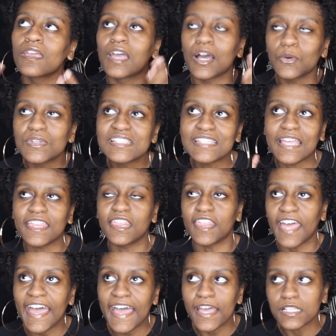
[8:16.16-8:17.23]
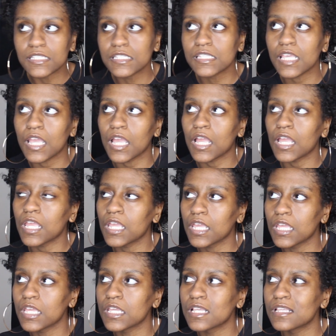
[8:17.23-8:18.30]
I would say that.
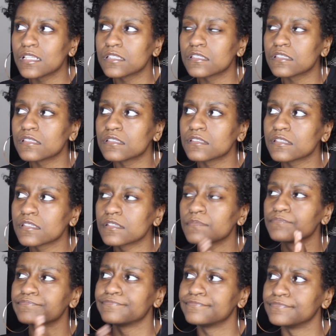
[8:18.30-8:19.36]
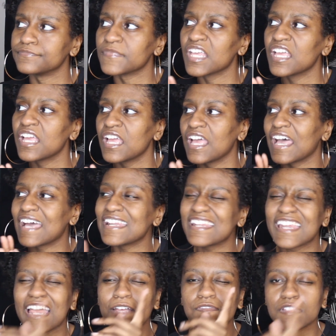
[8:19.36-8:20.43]
And I
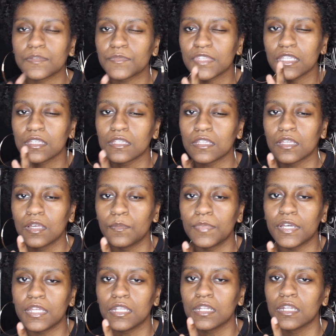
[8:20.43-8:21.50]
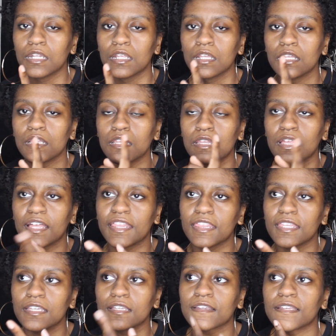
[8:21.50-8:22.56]
did have something, but I
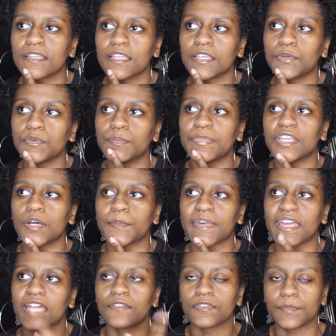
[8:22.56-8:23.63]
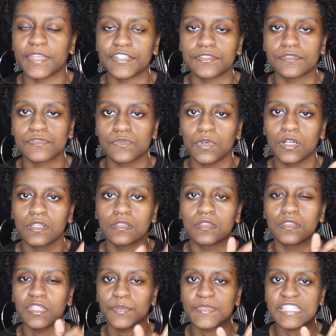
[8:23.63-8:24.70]
think it would be on my affirmations wall.
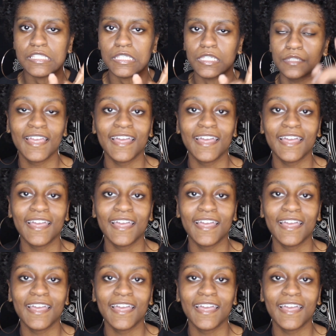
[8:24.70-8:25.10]
Let me see.